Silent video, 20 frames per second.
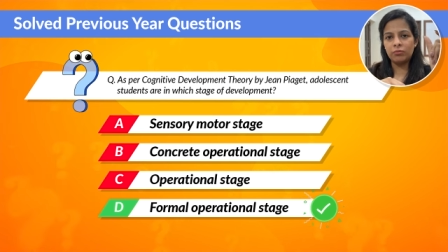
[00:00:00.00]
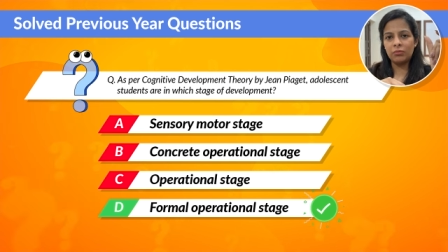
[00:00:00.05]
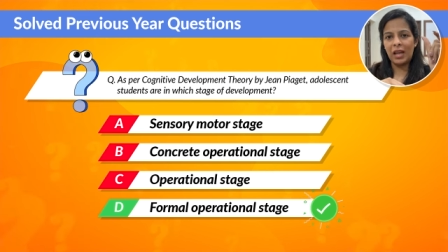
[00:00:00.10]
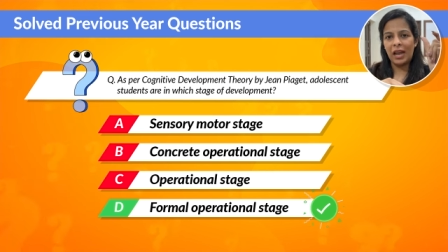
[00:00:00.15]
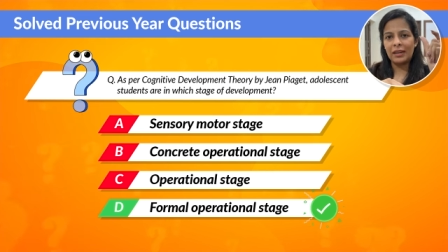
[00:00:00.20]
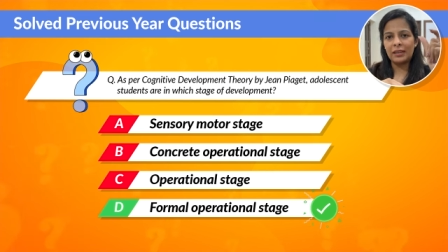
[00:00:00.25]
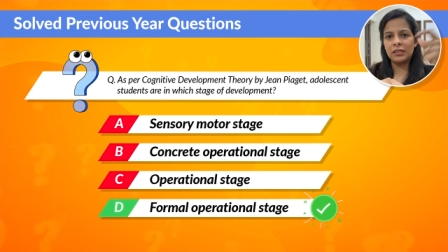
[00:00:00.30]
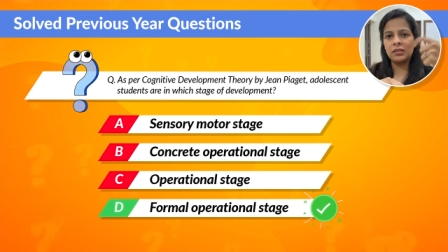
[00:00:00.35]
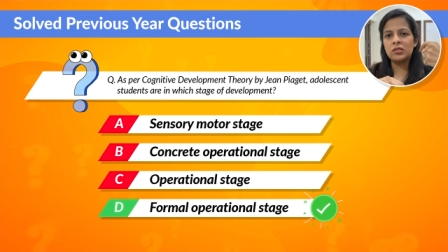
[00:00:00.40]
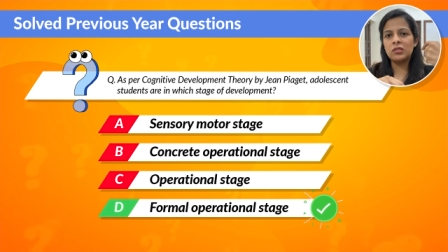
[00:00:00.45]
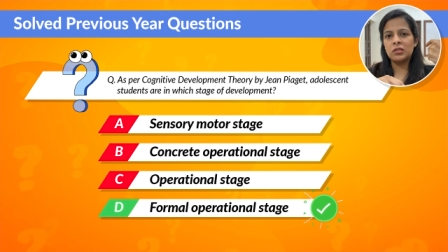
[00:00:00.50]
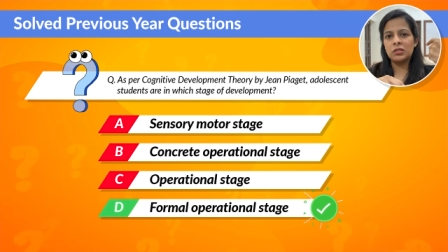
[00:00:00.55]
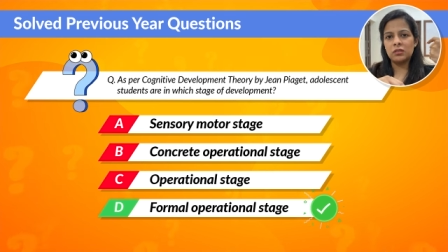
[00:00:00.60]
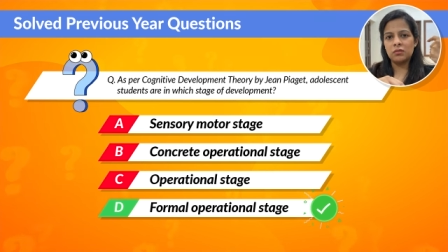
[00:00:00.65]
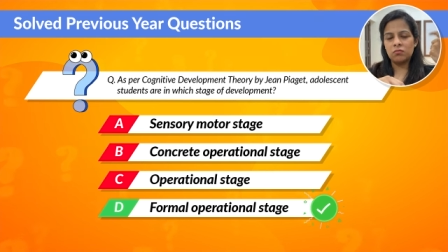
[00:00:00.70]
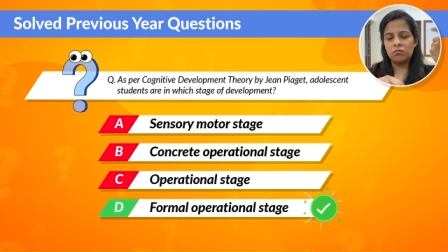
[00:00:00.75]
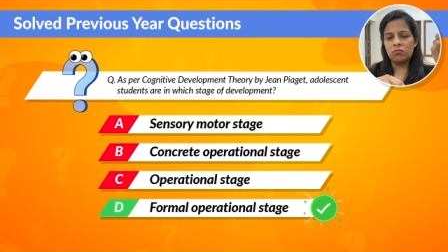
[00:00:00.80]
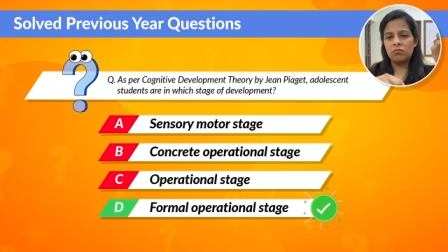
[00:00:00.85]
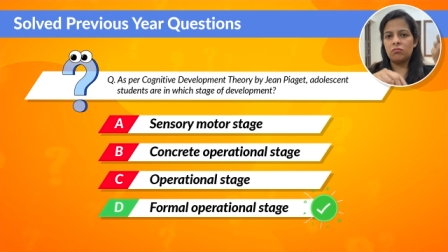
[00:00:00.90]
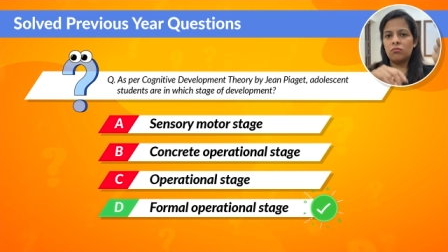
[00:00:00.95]
that
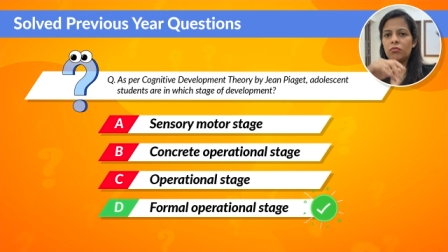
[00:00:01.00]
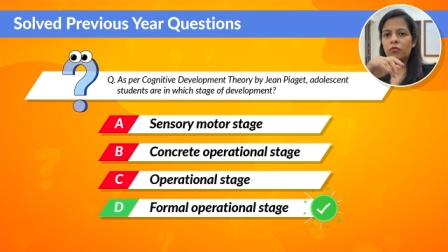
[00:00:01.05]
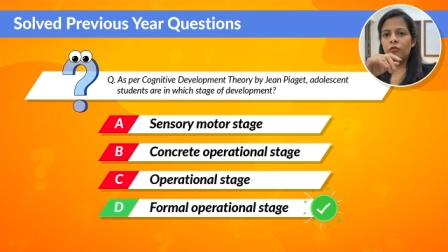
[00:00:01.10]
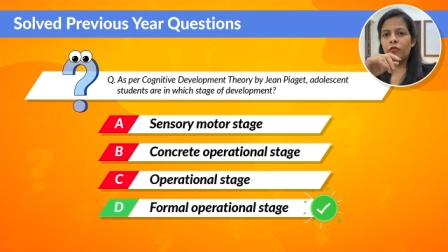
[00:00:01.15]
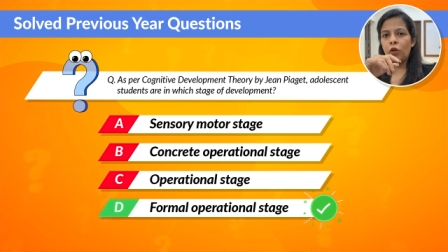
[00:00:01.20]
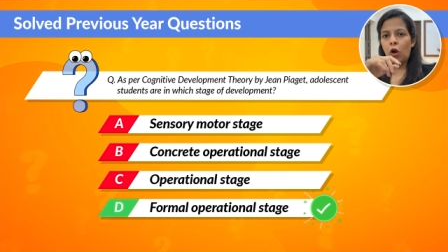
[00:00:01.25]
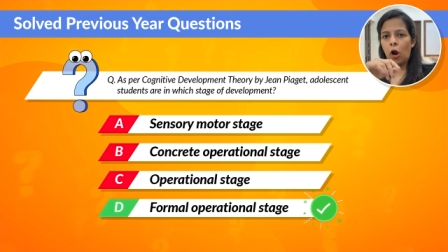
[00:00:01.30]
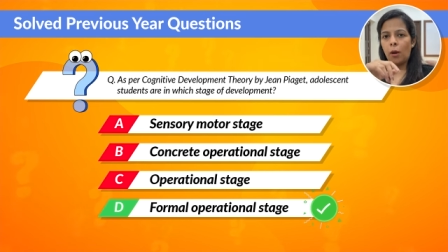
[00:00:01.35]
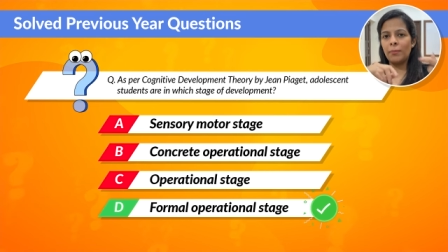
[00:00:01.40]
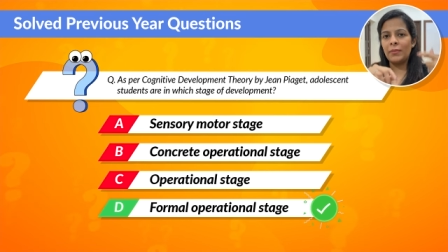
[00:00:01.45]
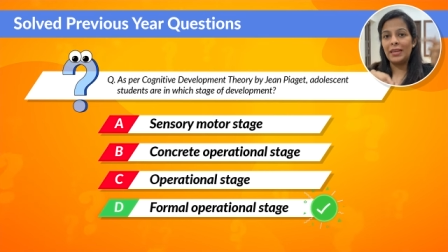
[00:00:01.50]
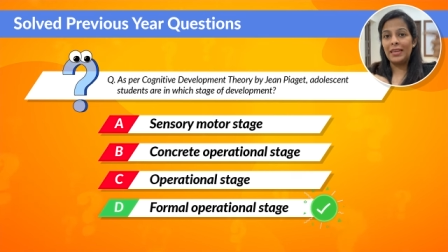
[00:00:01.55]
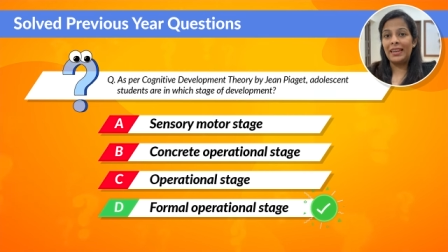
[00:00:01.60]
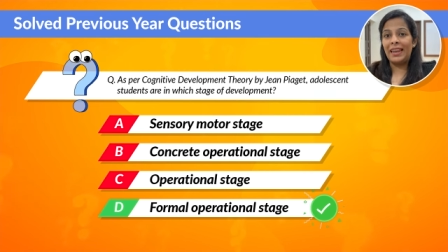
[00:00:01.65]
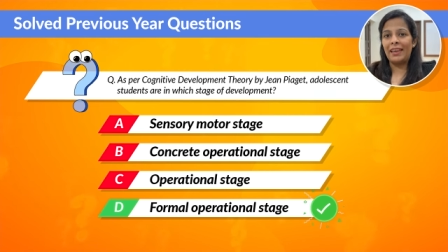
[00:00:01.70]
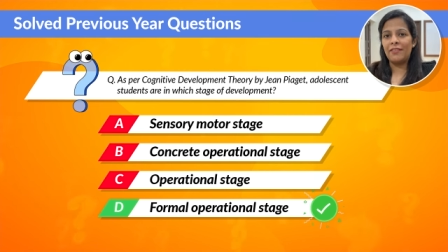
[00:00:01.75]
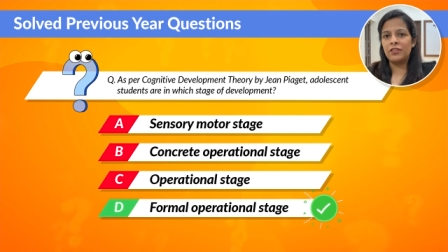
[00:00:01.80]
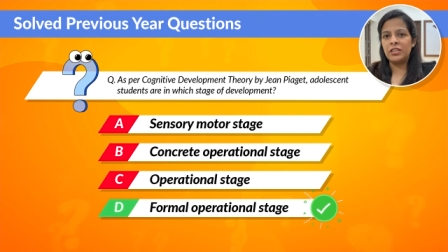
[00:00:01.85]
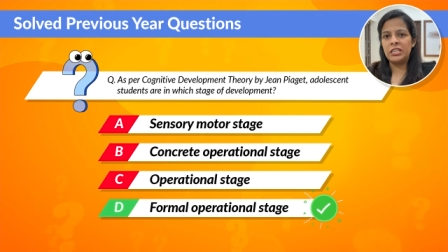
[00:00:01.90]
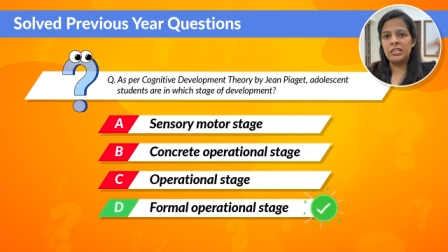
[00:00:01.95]
is from
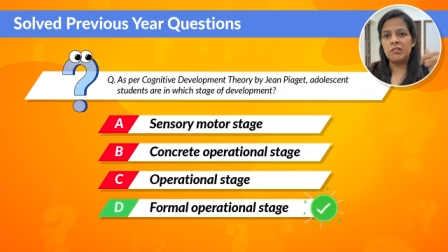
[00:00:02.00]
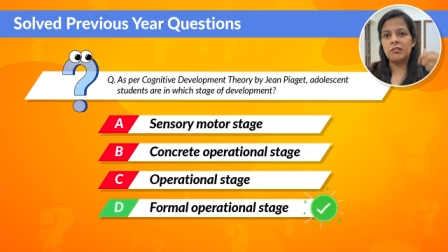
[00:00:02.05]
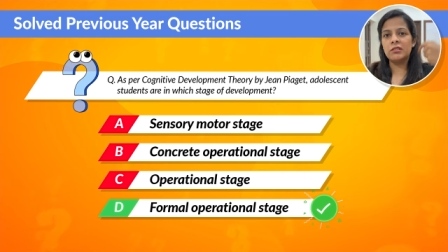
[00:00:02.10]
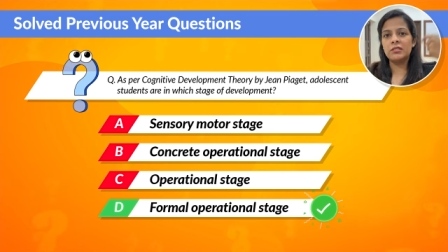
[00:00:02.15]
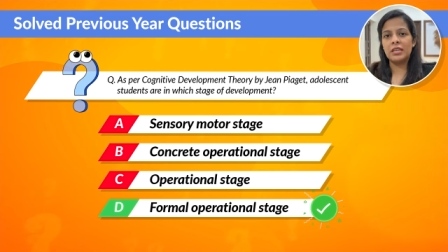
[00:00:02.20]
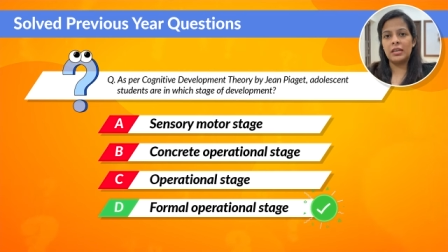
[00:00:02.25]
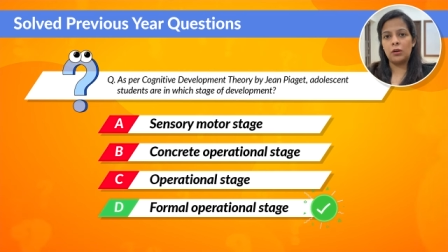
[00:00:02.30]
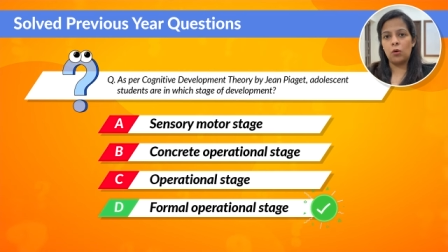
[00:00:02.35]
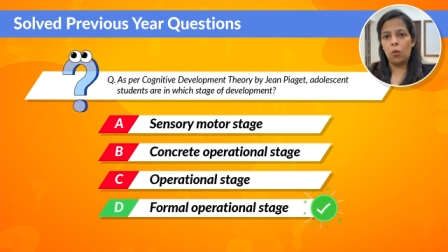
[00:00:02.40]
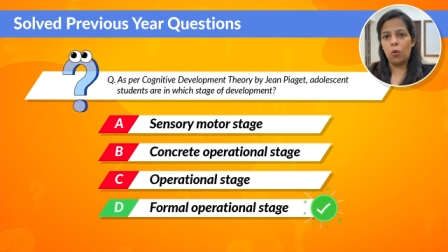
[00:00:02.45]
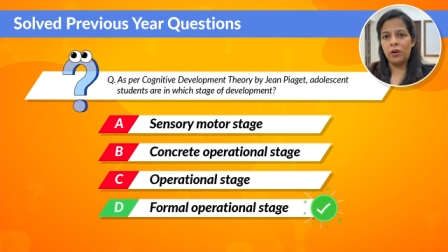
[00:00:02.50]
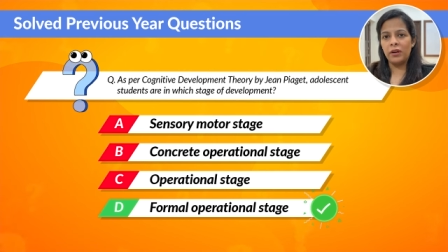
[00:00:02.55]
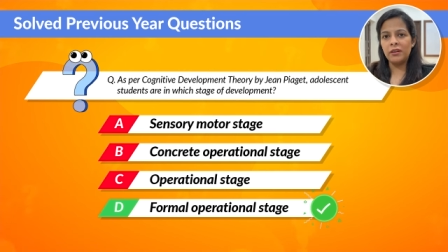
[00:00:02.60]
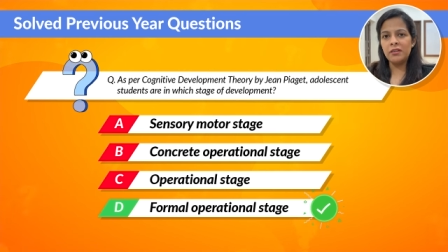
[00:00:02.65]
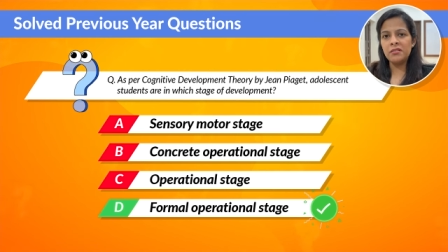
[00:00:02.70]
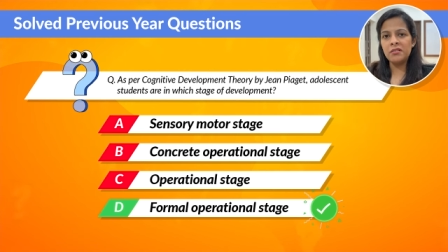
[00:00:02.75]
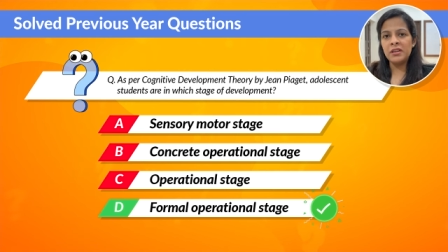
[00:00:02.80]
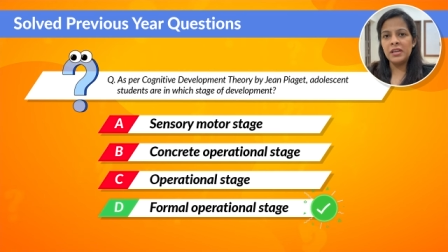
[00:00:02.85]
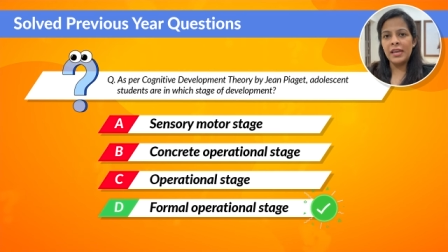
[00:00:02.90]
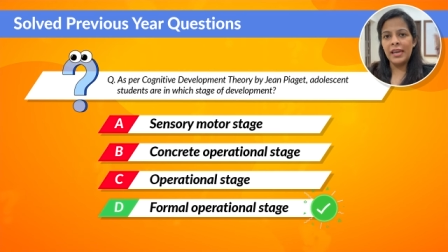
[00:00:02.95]
11 years and older.